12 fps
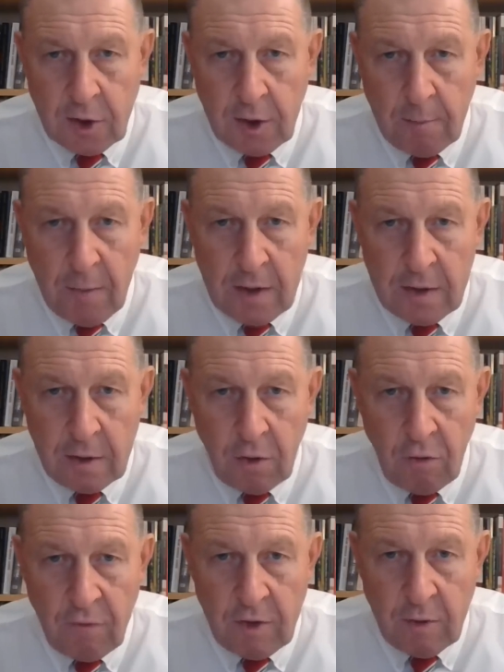All these
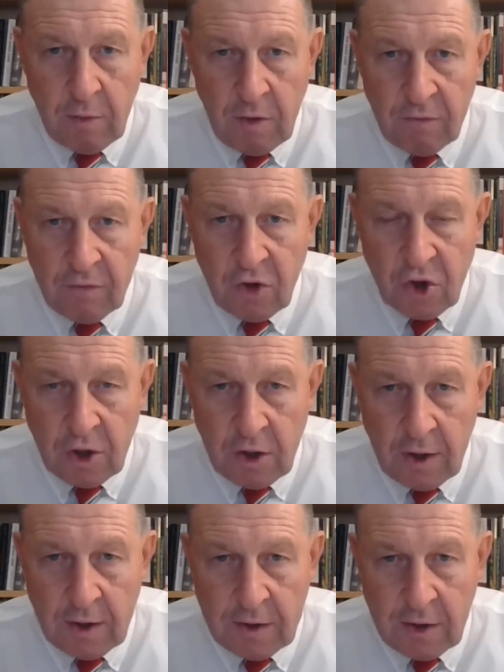factors suggest that
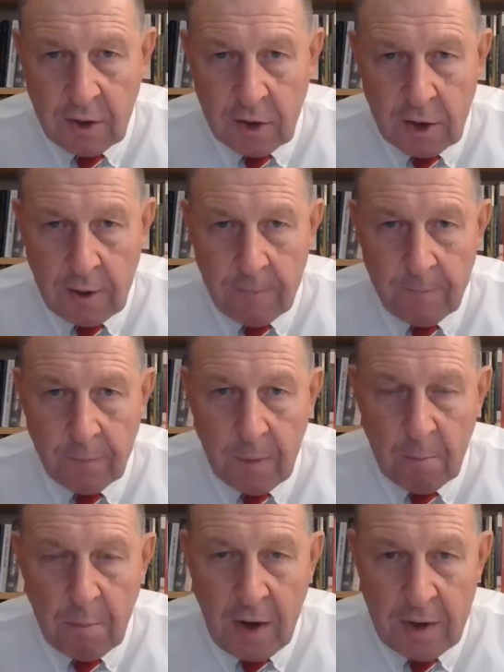Iran began its
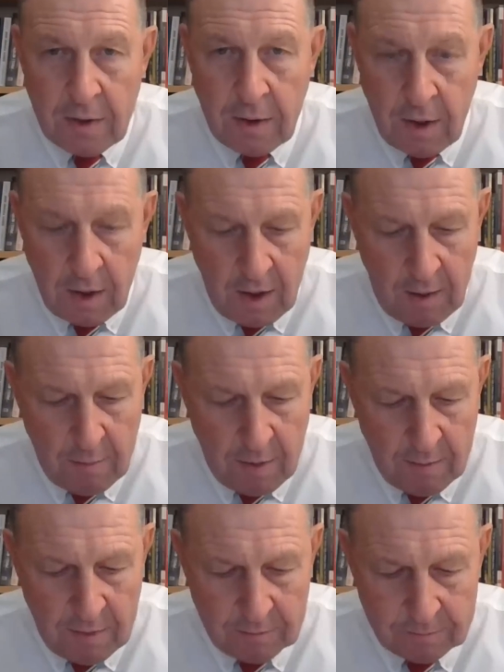total war against
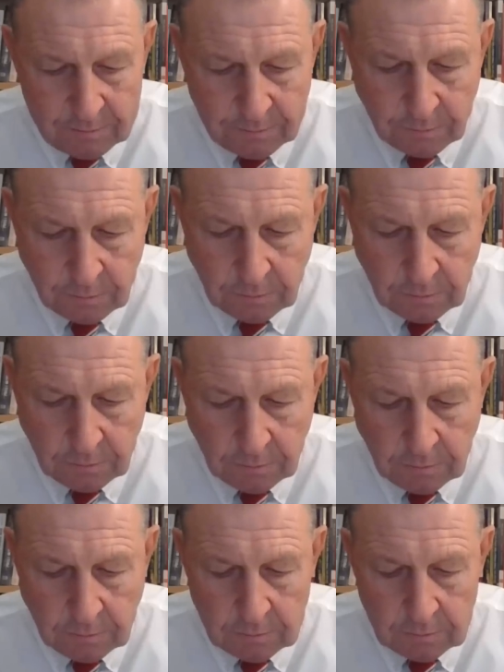Israel,
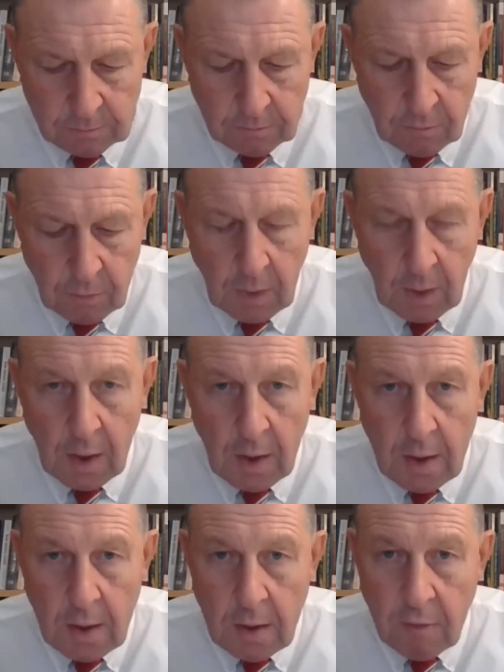which it had been
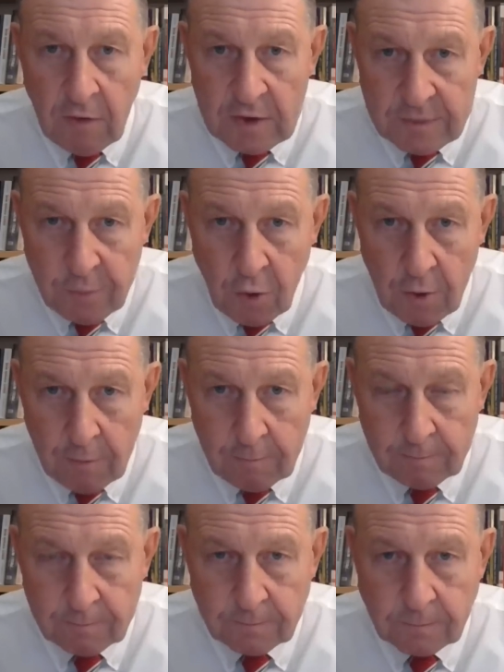preparing for almost
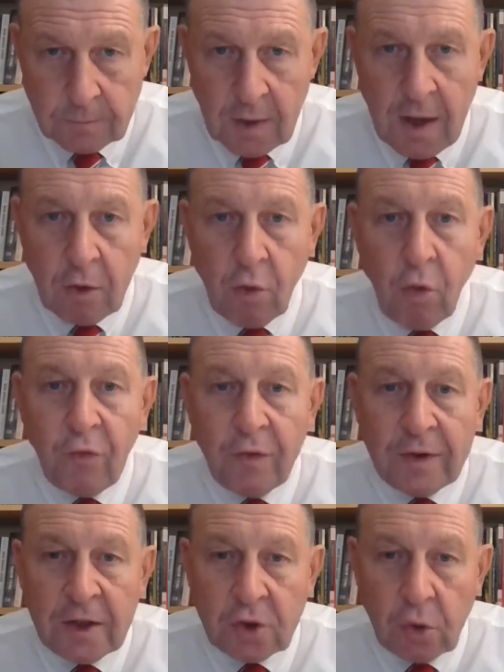45 years,
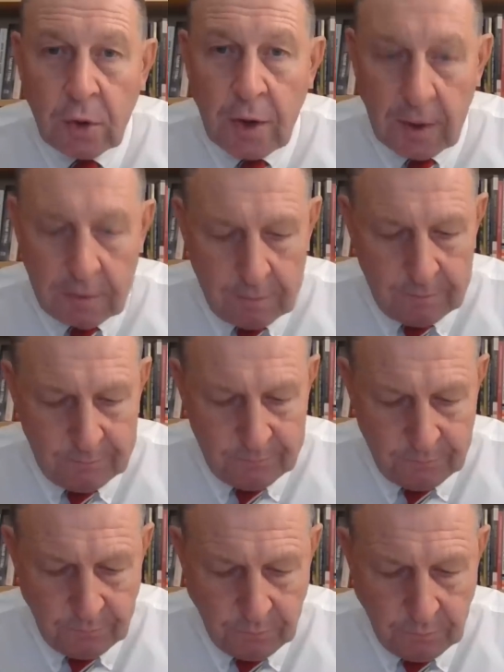only after
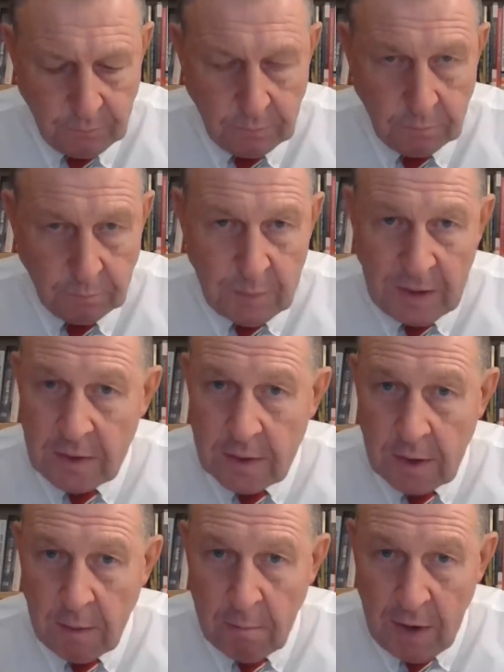receiving understanding
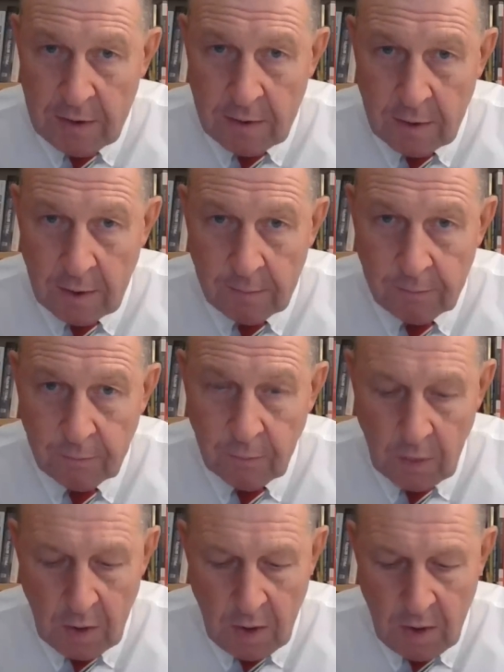or agreement
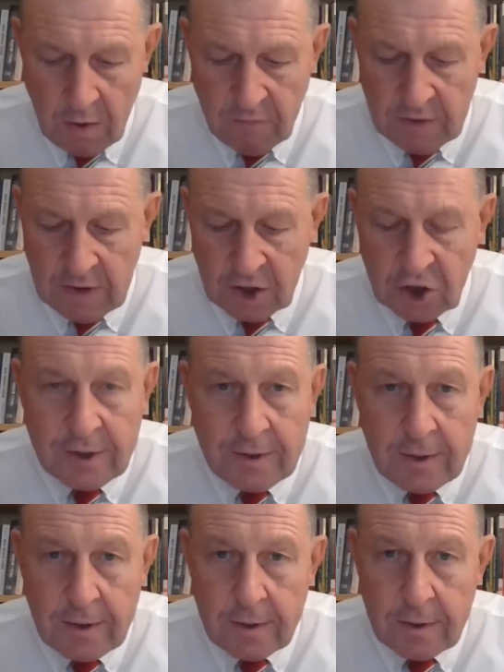or a direct
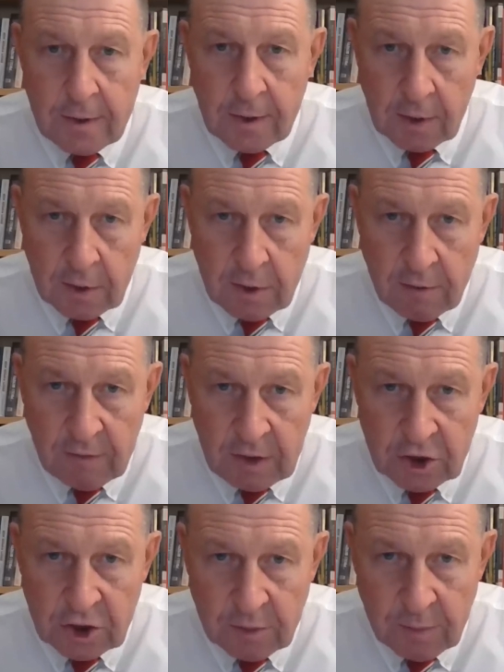green light from the
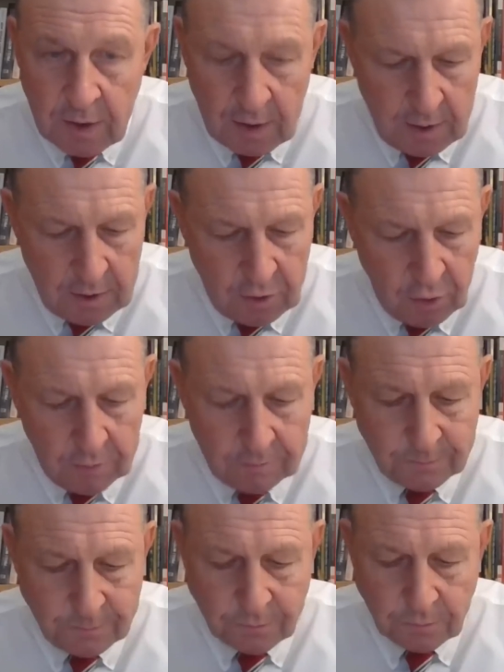Kremlin. The
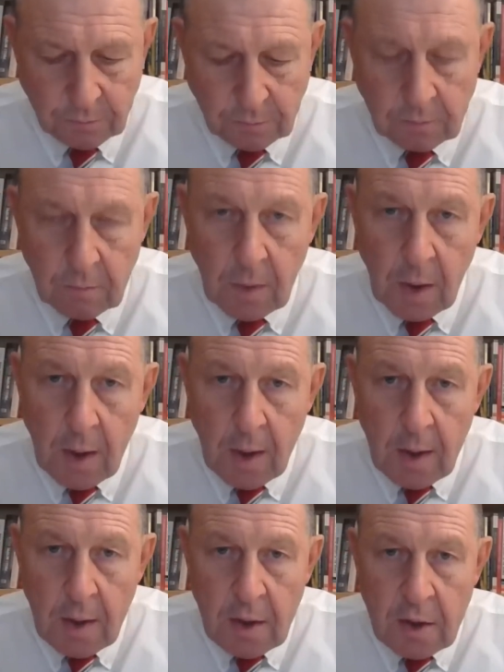12th thesis,
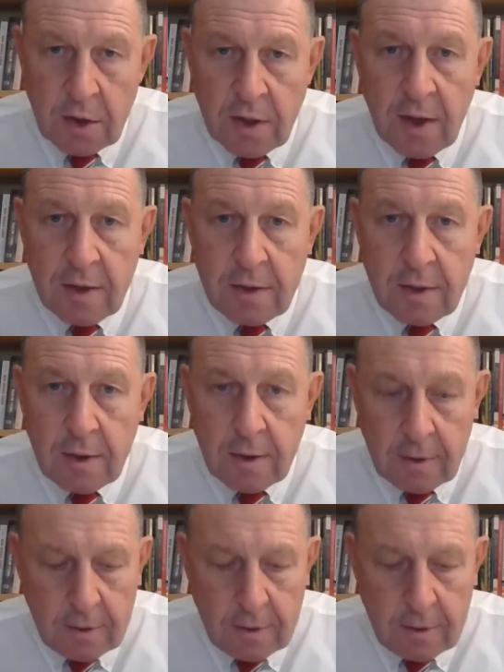Israel's response.